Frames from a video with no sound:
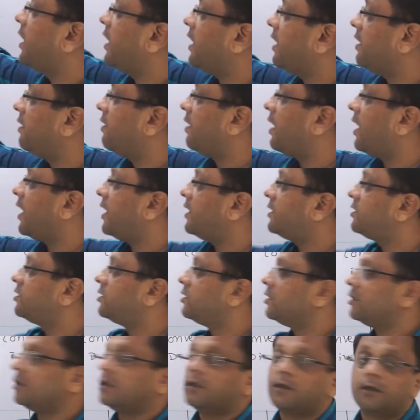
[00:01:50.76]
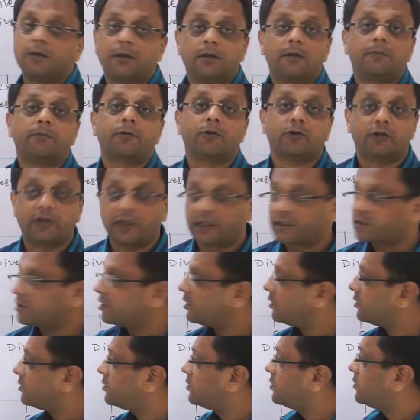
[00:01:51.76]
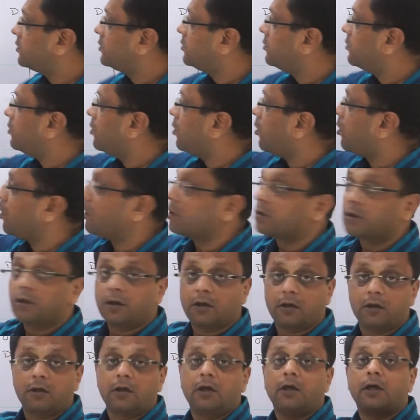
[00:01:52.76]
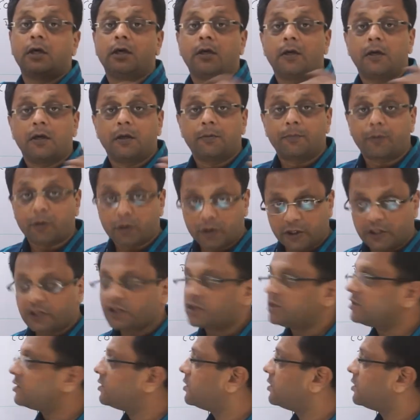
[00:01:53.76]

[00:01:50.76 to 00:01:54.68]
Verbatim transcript: headlights, projectors or the projection